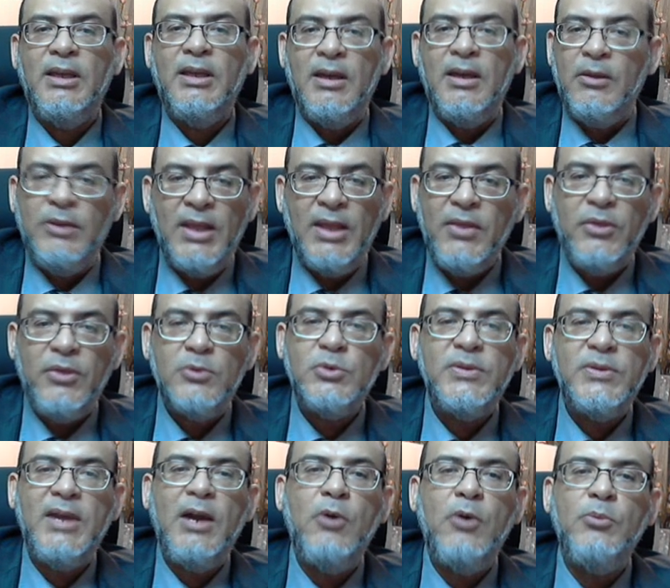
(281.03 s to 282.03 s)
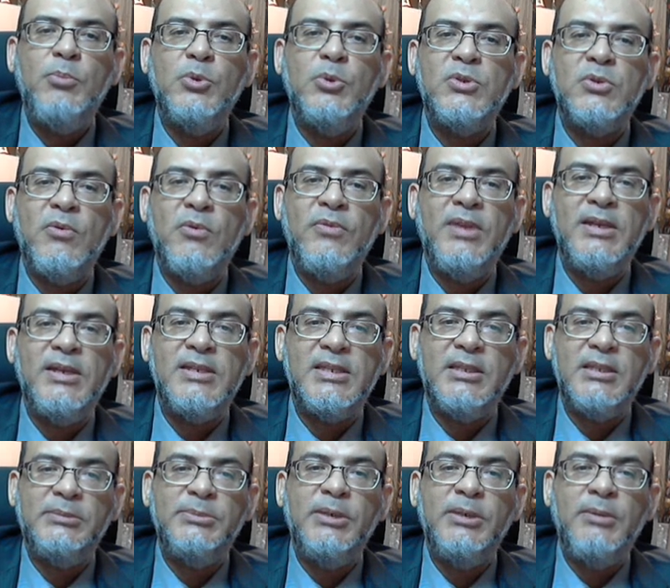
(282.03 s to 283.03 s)
Not through the outputs of the
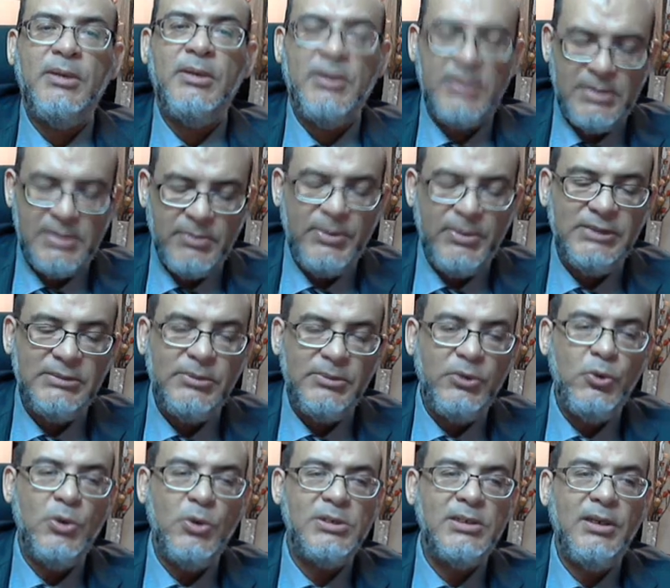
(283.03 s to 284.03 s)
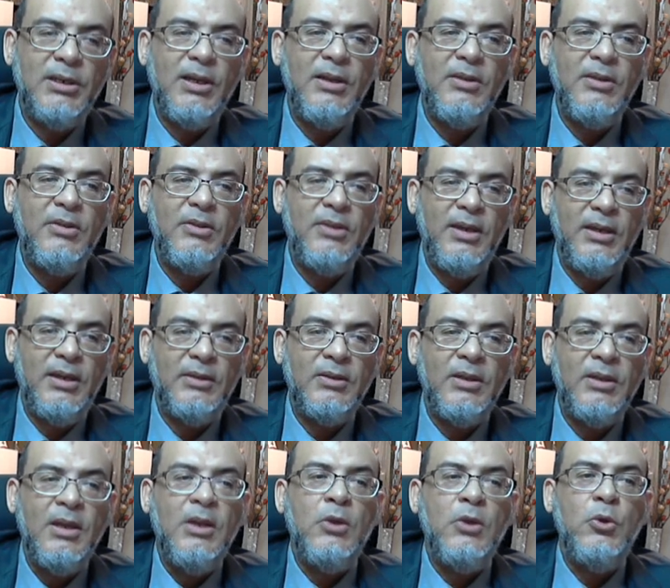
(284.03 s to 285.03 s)
experiment you realize that.
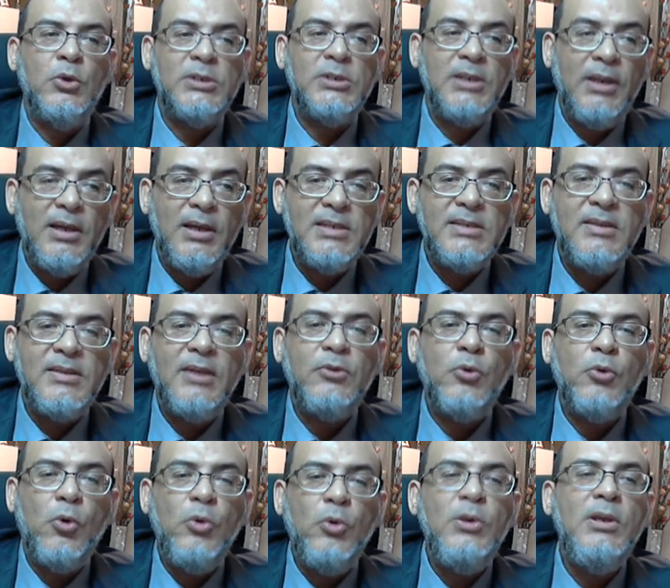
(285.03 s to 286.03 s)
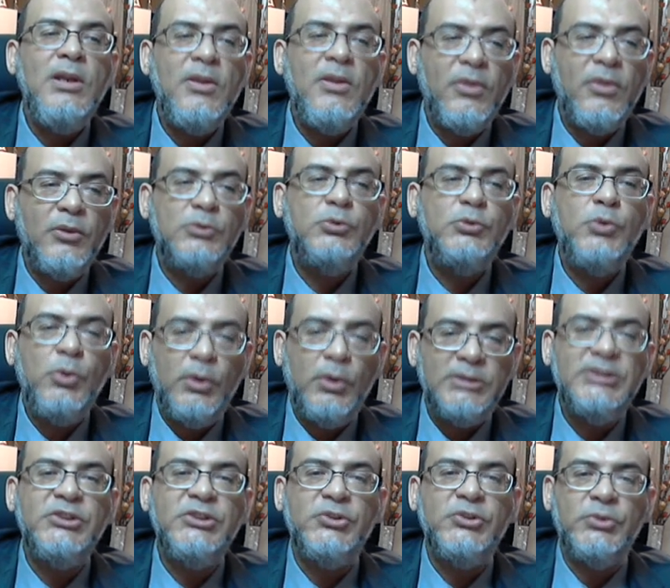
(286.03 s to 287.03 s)
You realize that only through
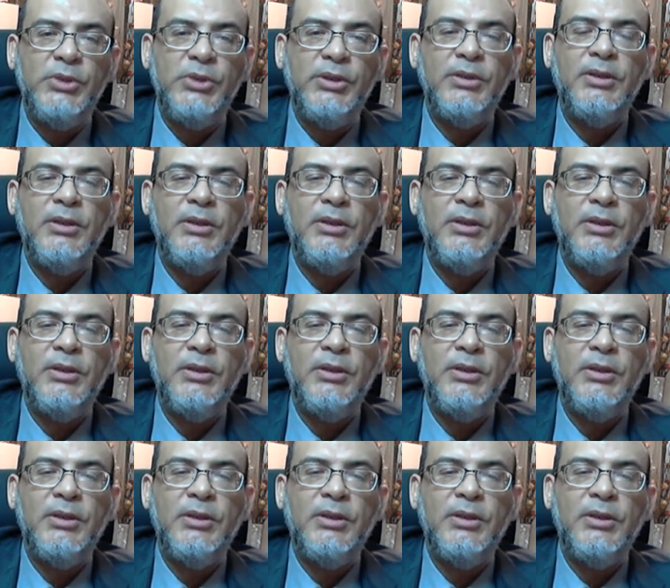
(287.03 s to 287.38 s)
reasoning.